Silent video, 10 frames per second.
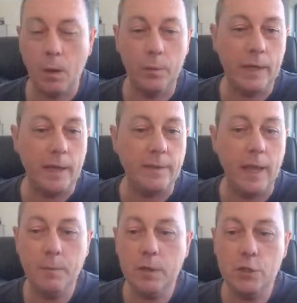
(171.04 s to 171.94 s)
Okay, guys,
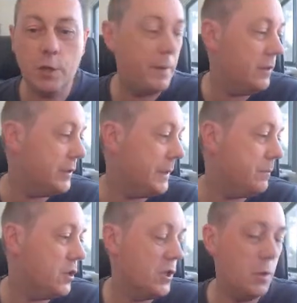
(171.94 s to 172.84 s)
I'm going to jump into
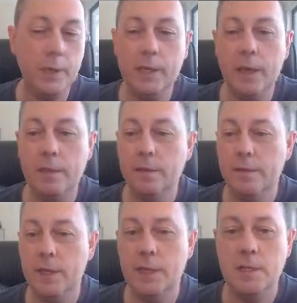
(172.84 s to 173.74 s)
it just so we can get
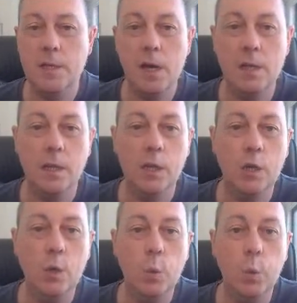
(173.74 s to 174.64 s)
this thing done
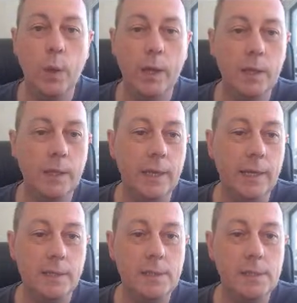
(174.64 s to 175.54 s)
quickly